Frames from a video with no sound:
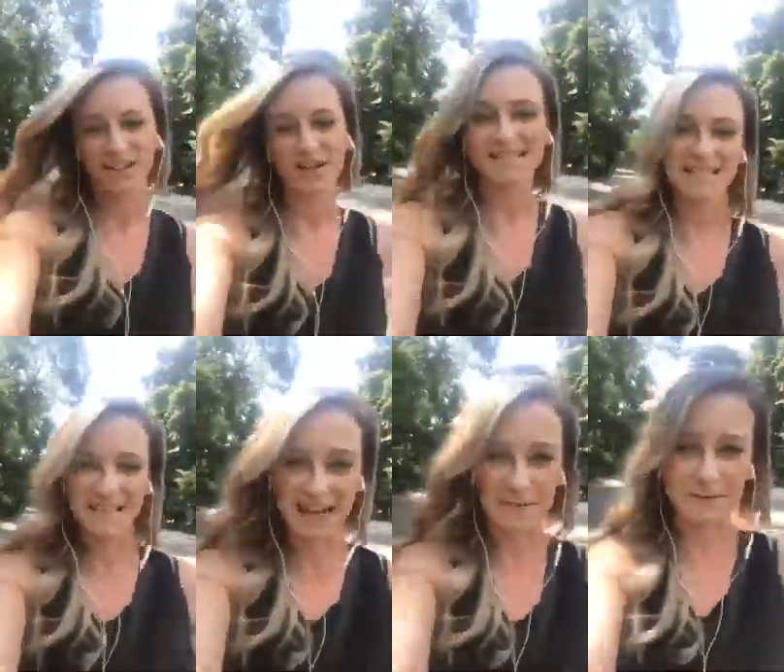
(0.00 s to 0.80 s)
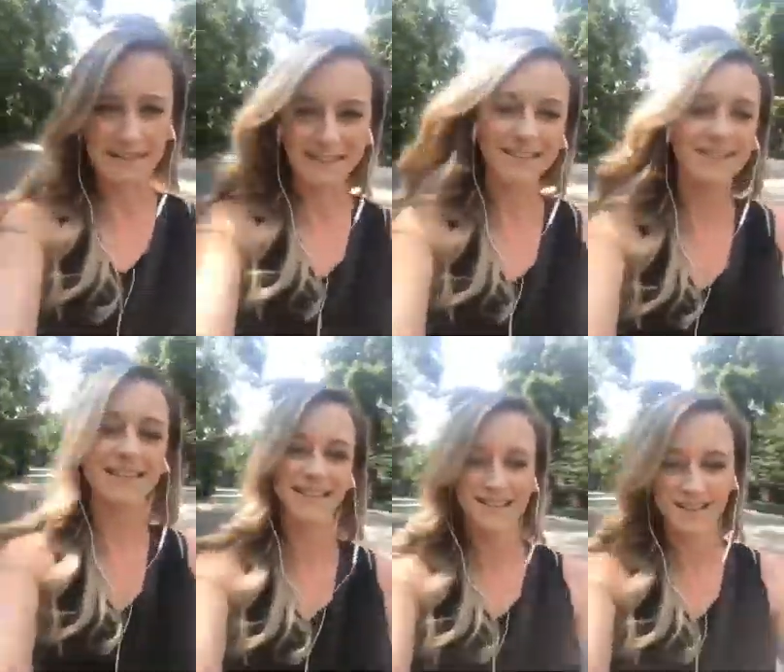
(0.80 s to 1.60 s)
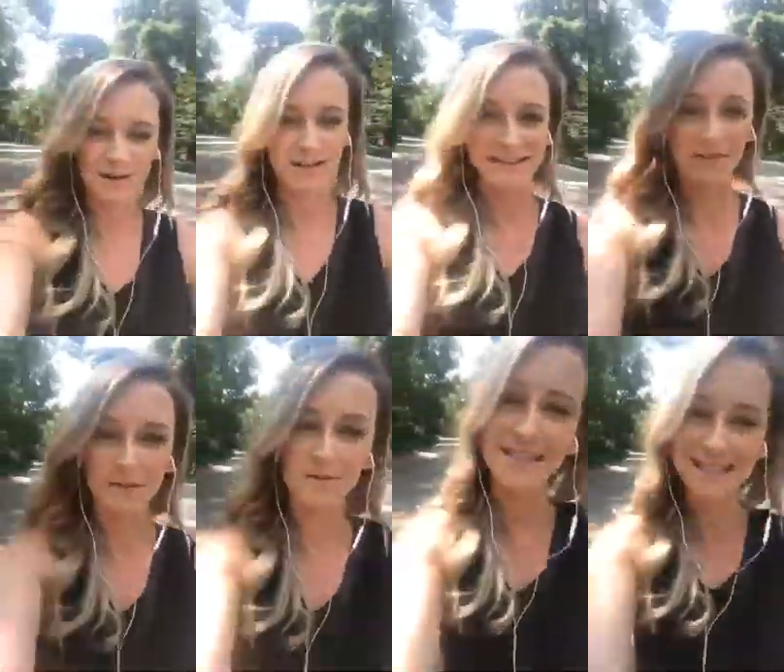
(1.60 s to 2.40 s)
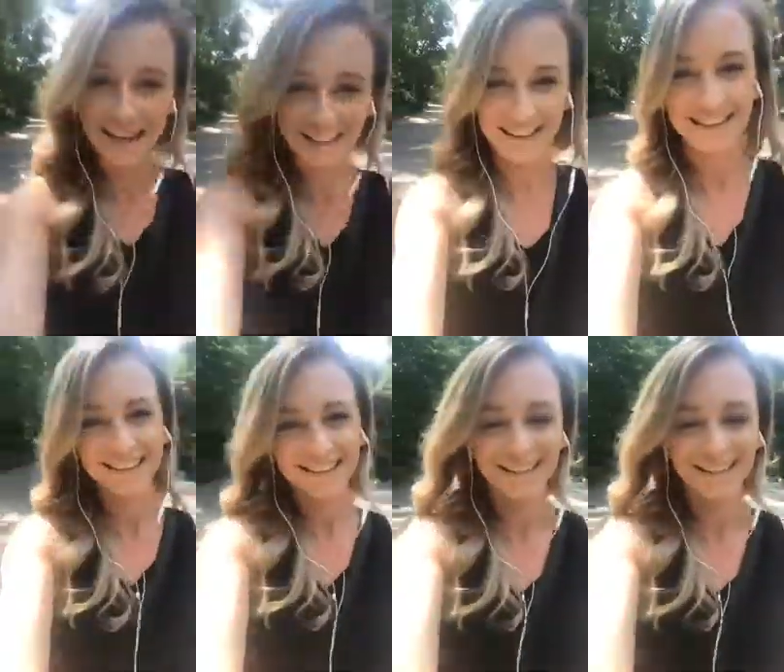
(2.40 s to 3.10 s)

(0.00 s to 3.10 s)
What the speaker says: you guys typing, or is everyone silent?